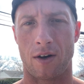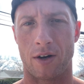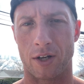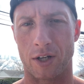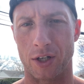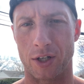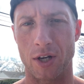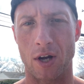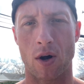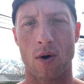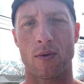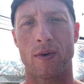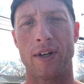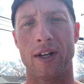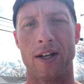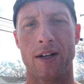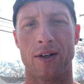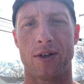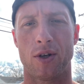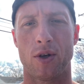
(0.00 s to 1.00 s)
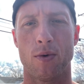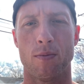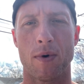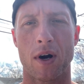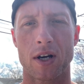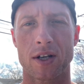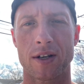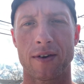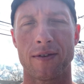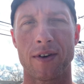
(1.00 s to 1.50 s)
you don't need too
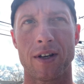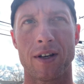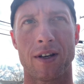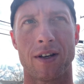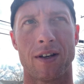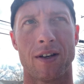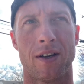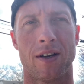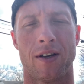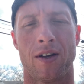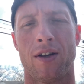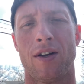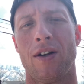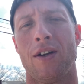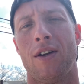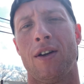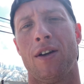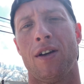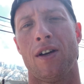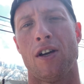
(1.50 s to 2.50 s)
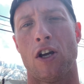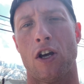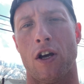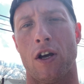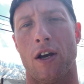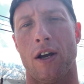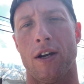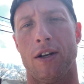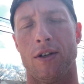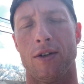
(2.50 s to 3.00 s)
much of it,
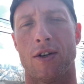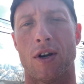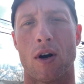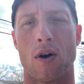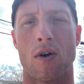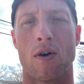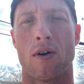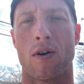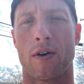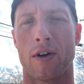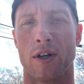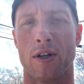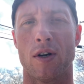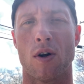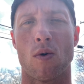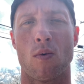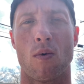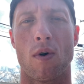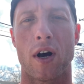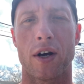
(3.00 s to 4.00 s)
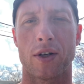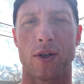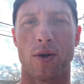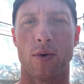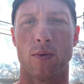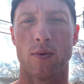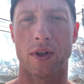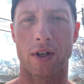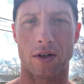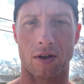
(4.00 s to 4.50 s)
and you don't want
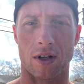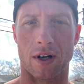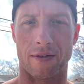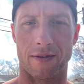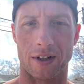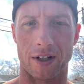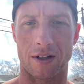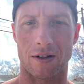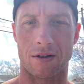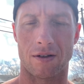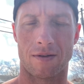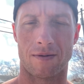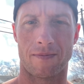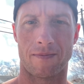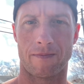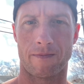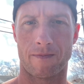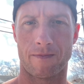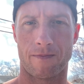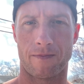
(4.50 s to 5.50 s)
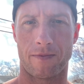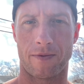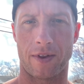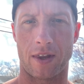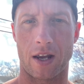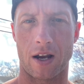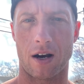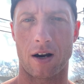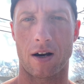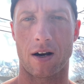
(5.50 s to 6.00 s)
too little of it.
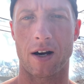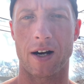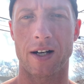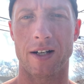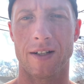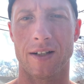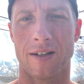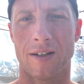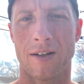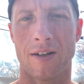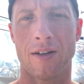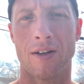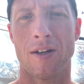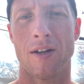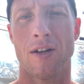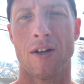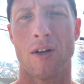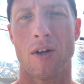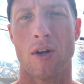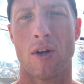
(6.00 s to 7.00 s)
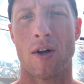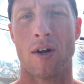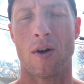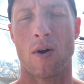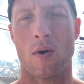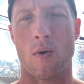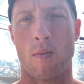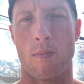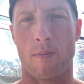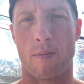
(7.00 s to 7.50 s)
All right,
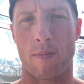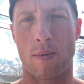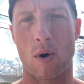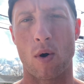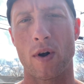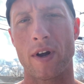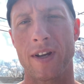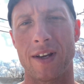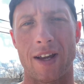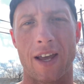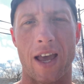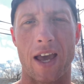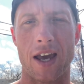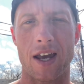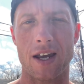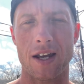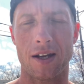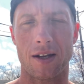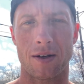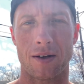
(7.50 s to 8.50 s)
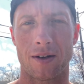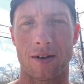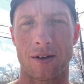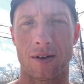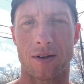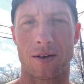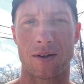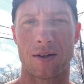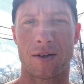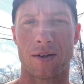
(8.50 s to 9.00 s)
0.8 to
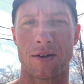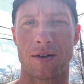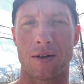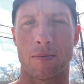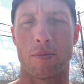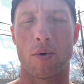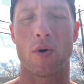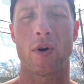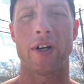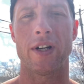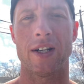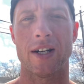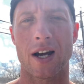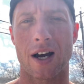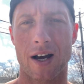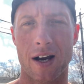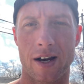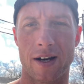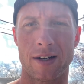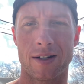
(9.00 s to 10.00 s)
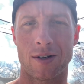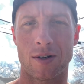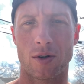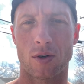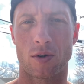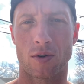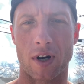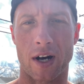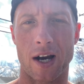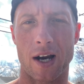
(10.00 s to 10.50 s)
0.9
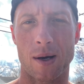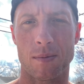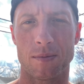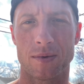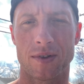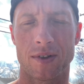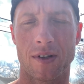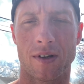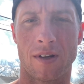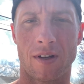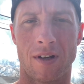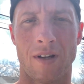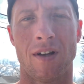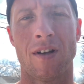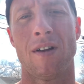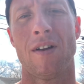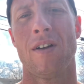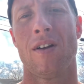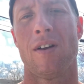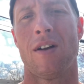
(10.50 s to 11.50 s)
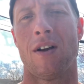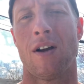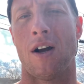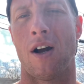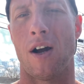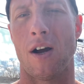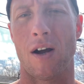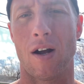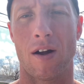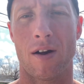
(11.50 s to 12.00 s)
grams
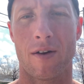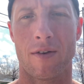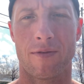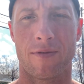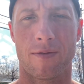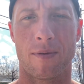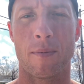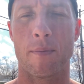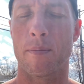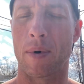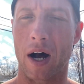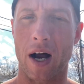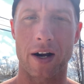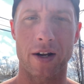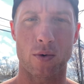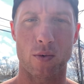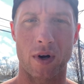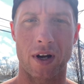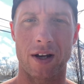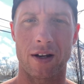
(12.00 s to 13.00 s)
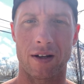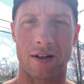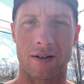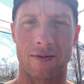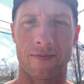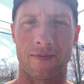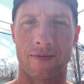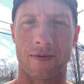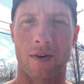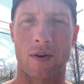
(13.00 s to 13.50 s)
of body weight
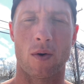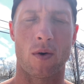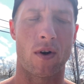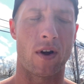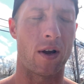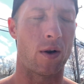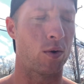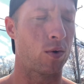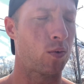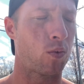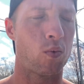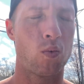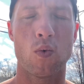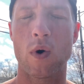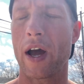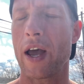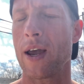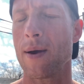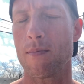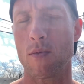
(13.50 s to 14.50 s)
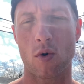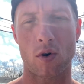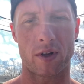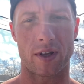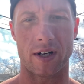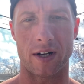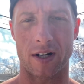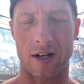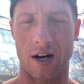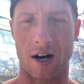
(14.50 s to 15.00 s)
is way more
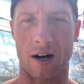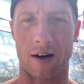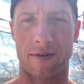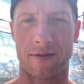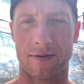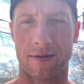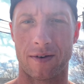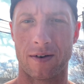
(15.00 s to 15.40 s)
than enough.